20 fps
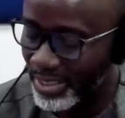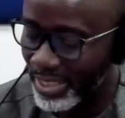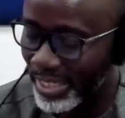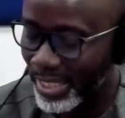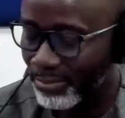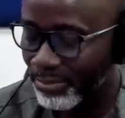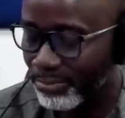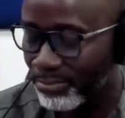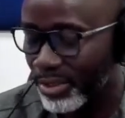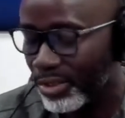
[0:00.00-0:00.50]

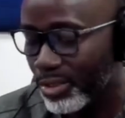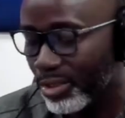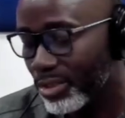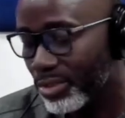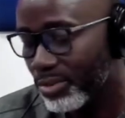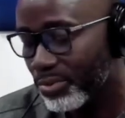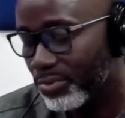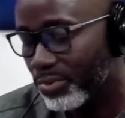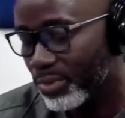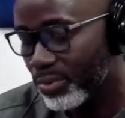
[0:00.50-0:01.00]
that
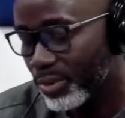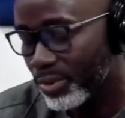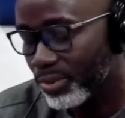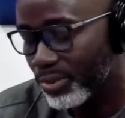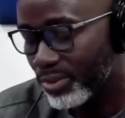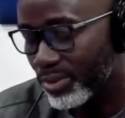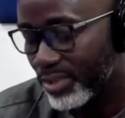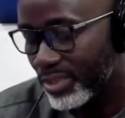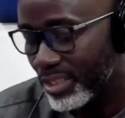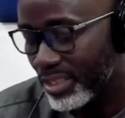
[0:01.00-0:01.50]
because we want
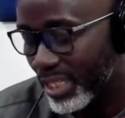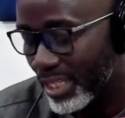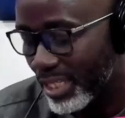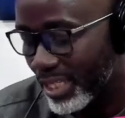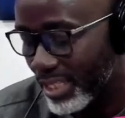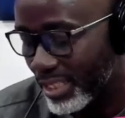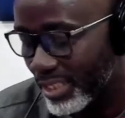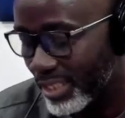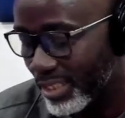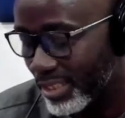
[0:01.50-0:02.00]
to see the
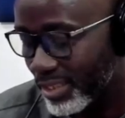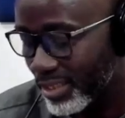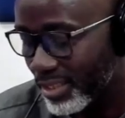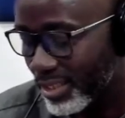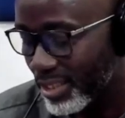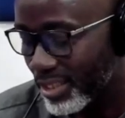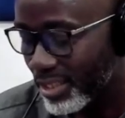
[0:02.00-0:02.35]
learners